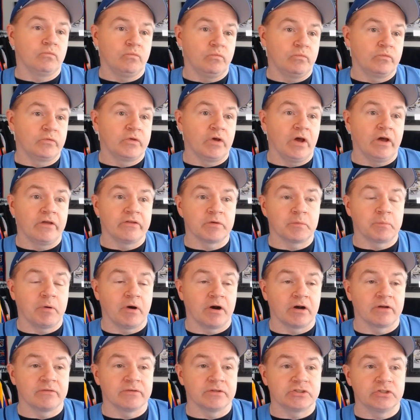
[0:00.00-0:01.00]
the other
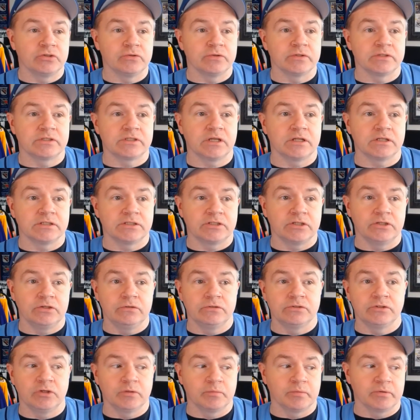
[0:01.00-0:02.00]
part of it too, is that as a
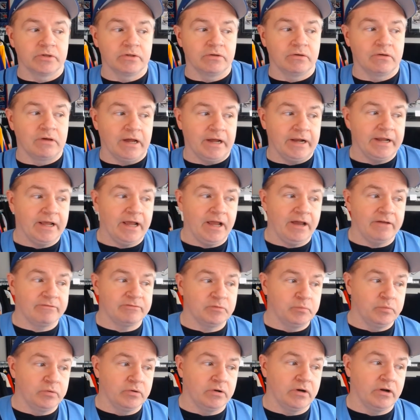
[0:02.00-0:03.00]
YouTuber, you kind of have to
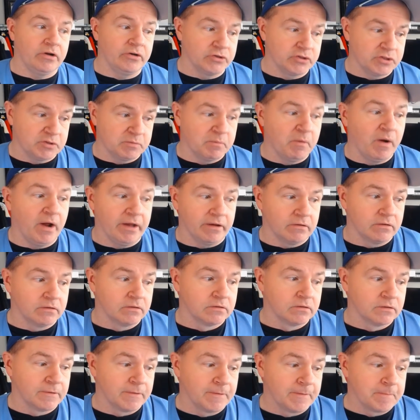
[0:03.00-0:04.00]
put on your smile
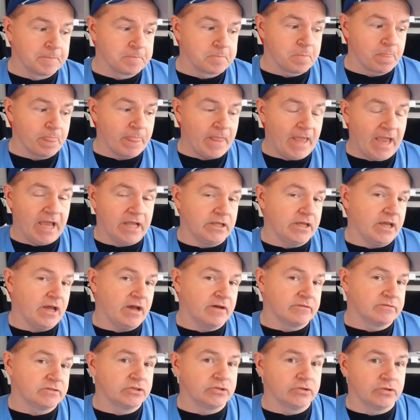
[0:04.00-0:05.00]
and you
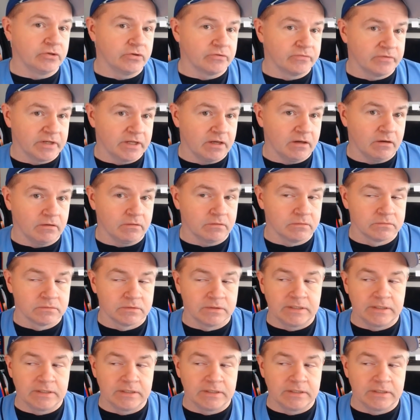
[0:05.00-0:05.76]
have to do your video